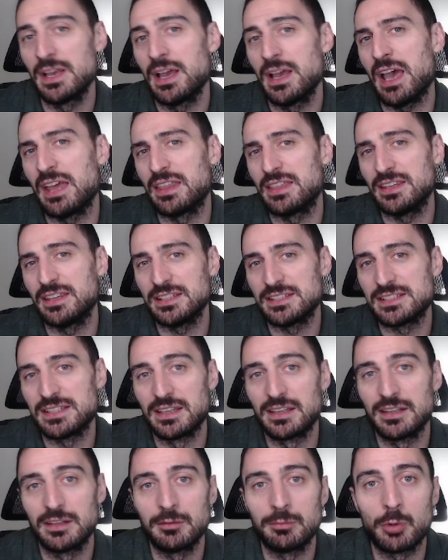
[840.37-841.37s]
I think it's a
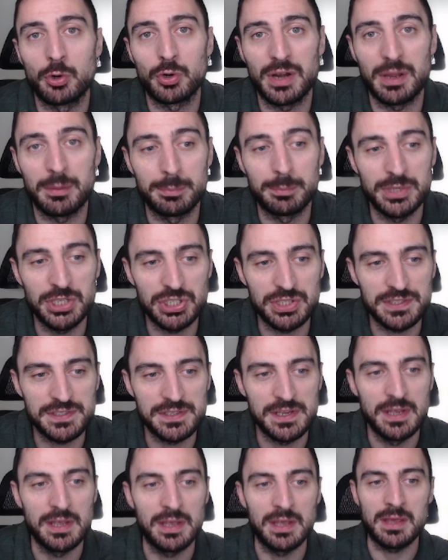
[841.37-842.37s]
little more ambitious,
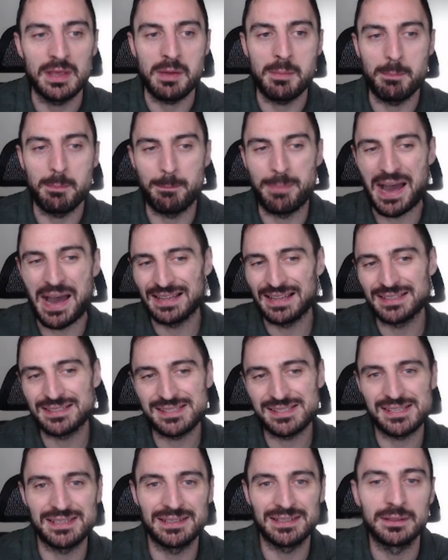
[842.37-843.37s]

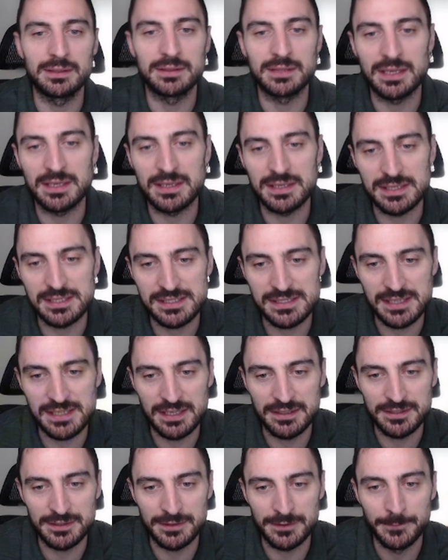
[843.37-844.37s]
balancing the
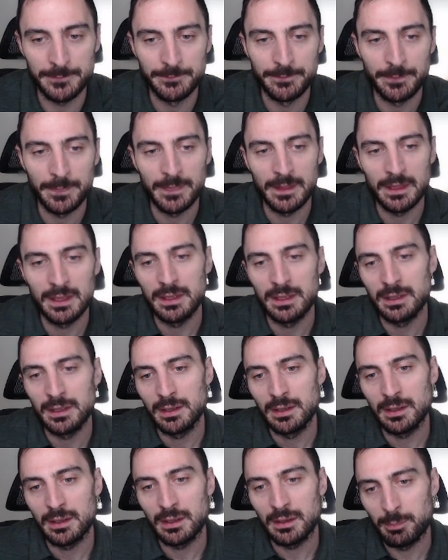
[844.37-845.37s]
center.
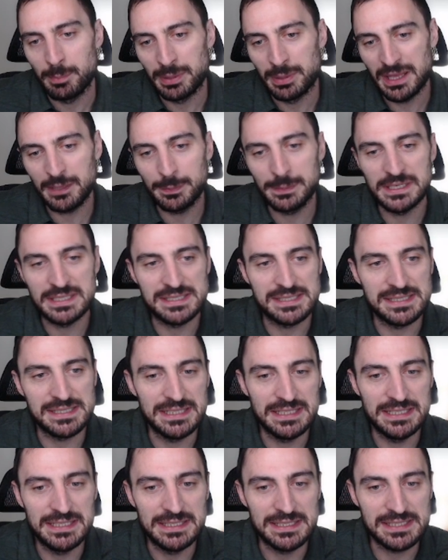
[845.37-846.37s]
Black plays
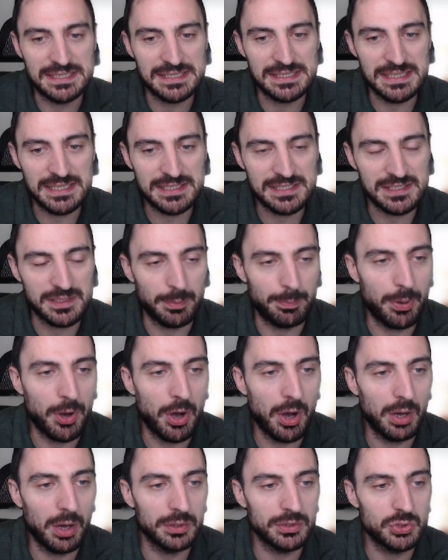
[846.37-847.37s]
e6,
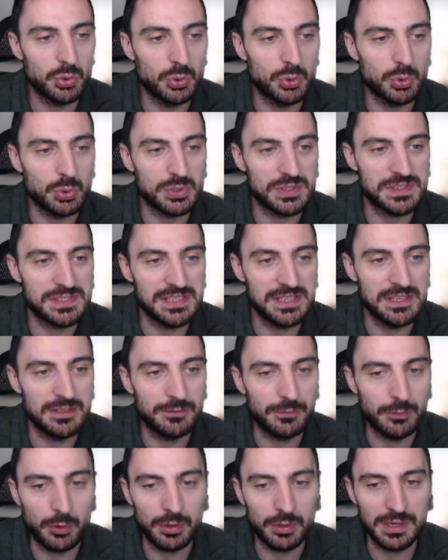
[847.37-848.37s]
pawn to
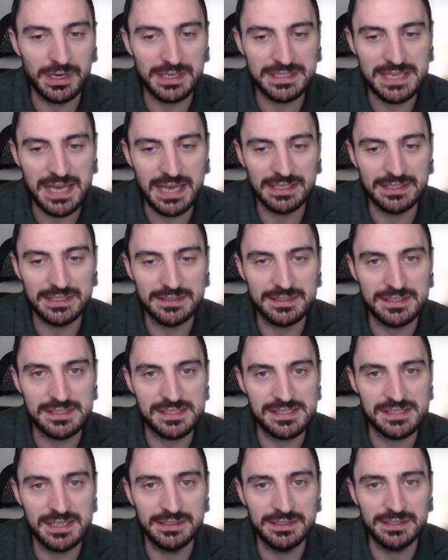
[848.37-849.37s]
c4, attacking the
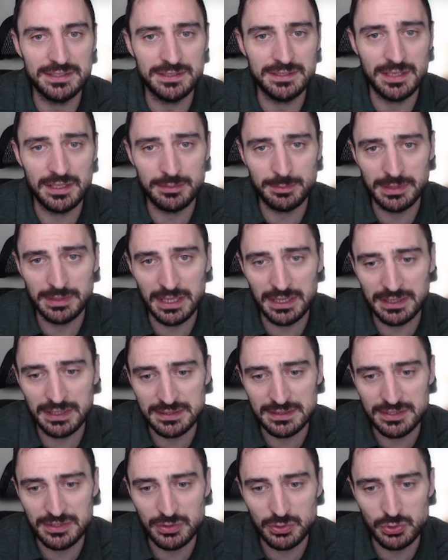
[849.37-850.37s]
center, and black
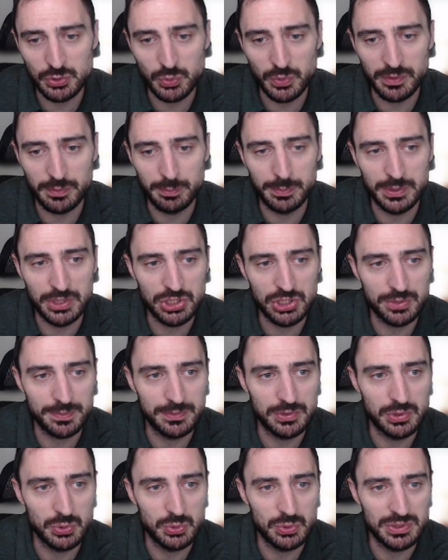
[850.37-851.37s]
continues with bishop
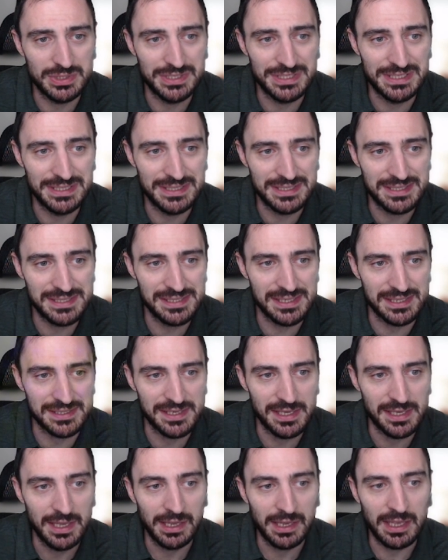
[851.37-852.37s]
to d6.
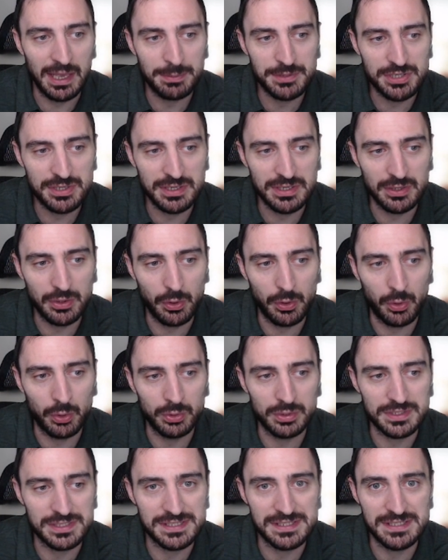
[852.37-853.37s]
Capturing on
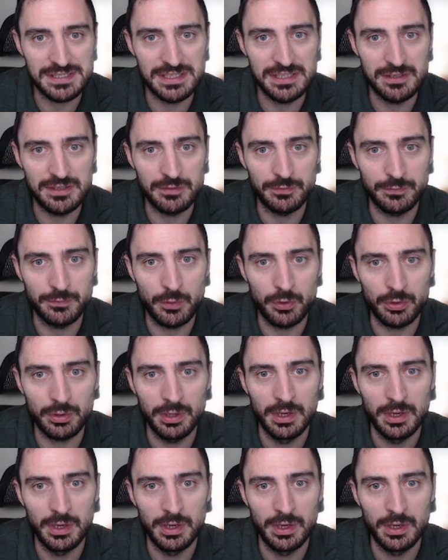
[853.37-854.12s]
c4